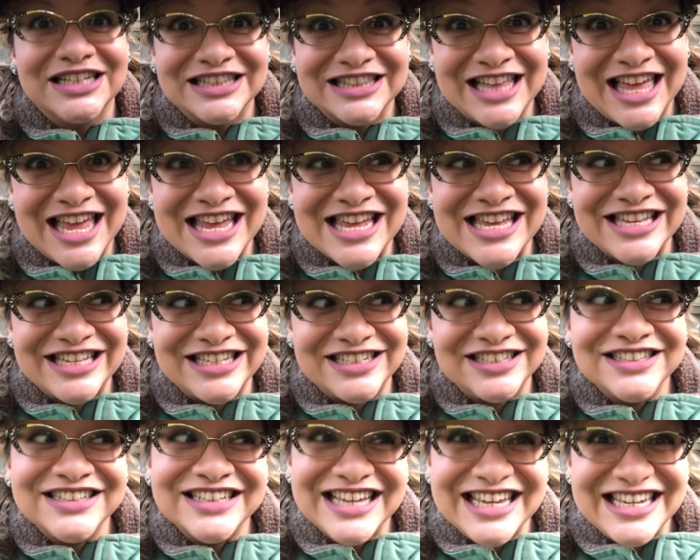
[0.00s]
Like
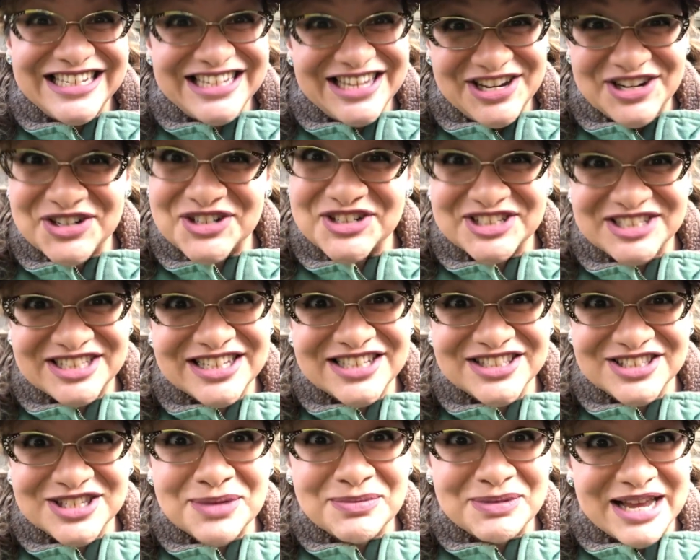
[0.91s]
years
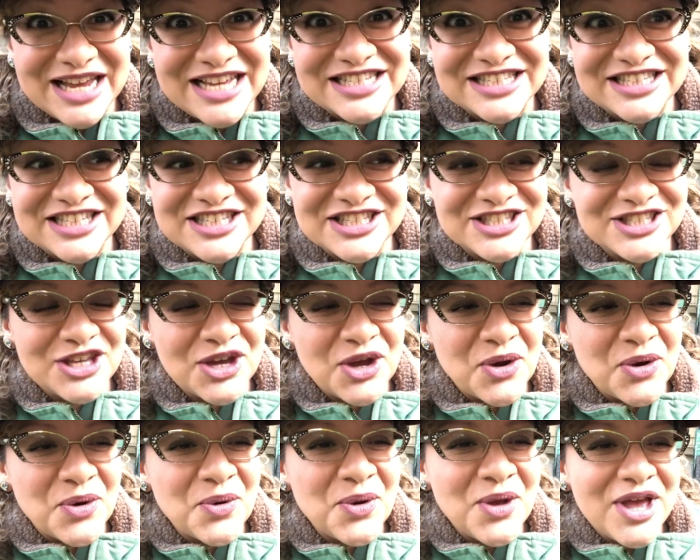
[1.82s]
in some cases.
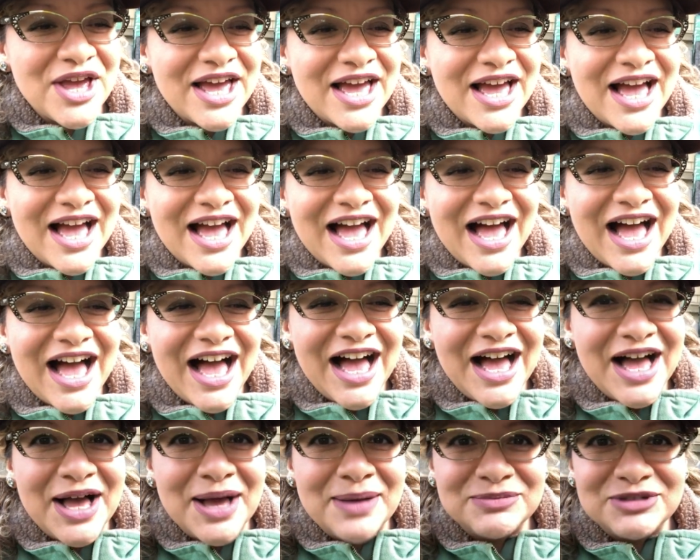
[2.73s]
So
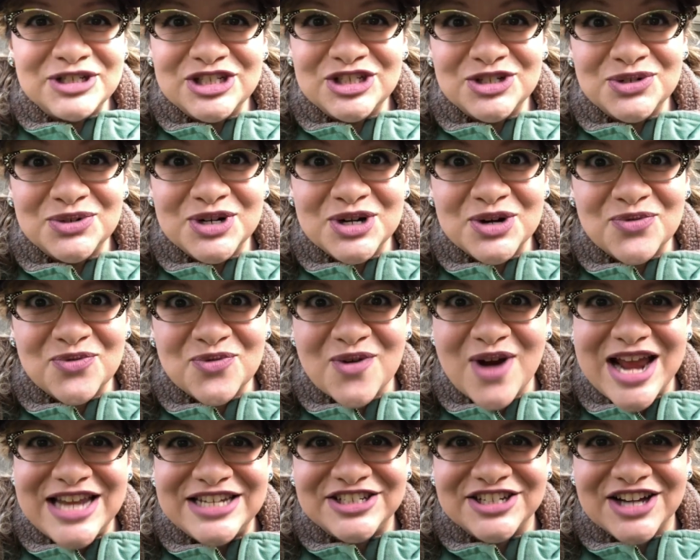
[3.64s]
she's doing a
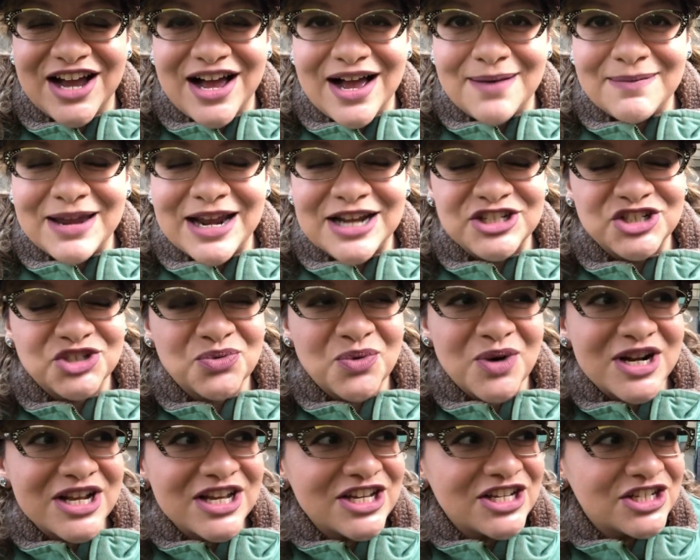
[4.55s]
great job, and I just
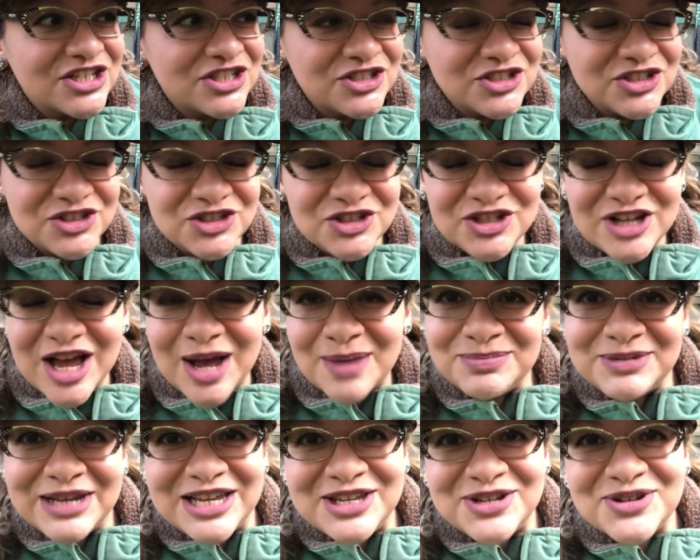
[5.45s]
want to
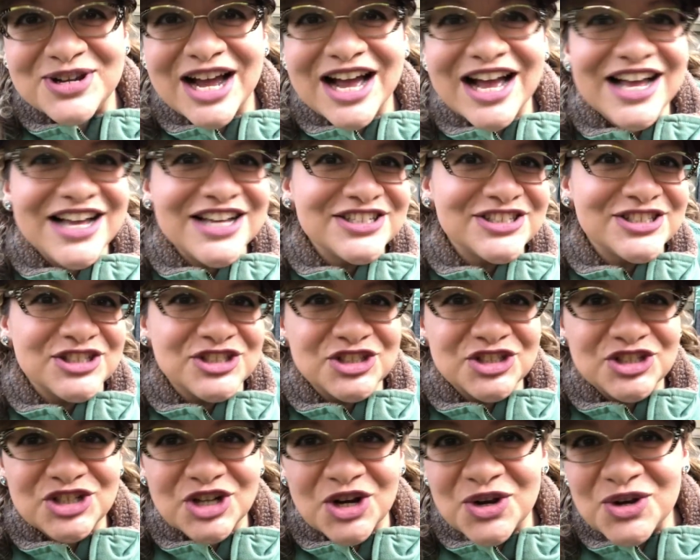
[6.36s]
update you guys
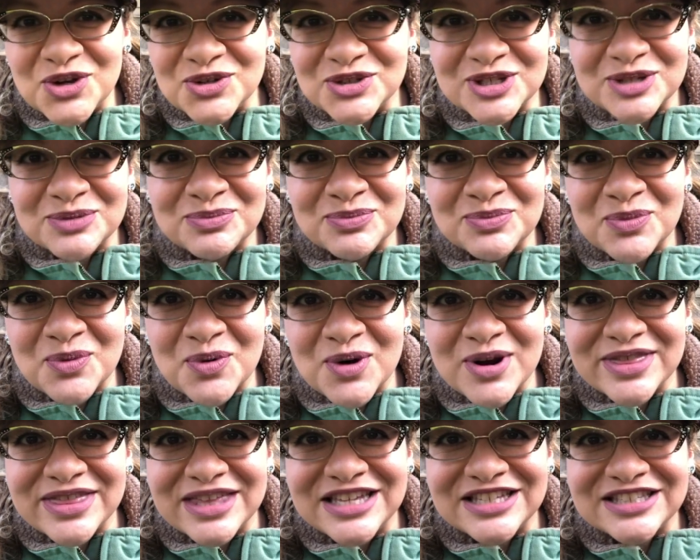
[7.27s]
and show you some
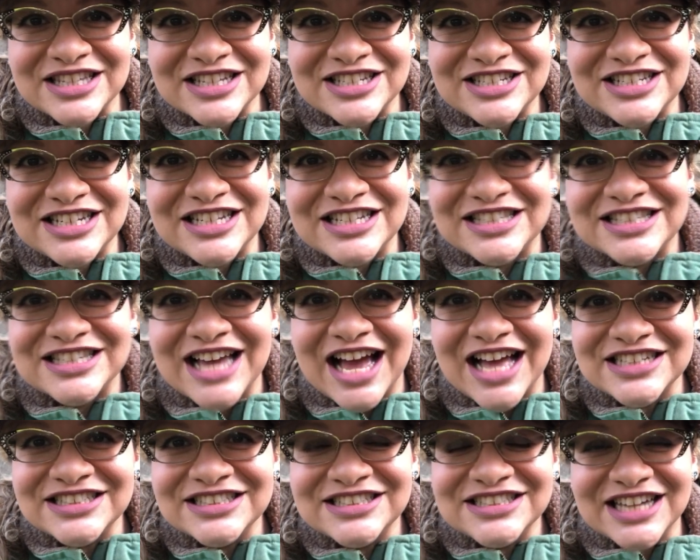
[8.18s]
more things that she's
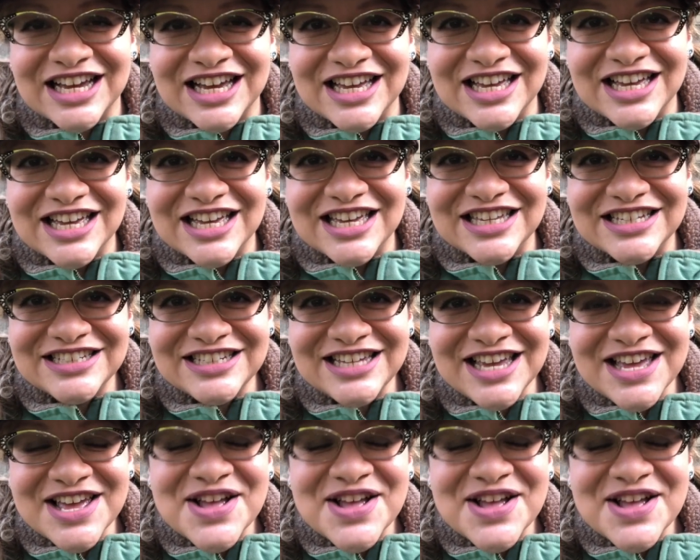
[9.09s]
gotten done.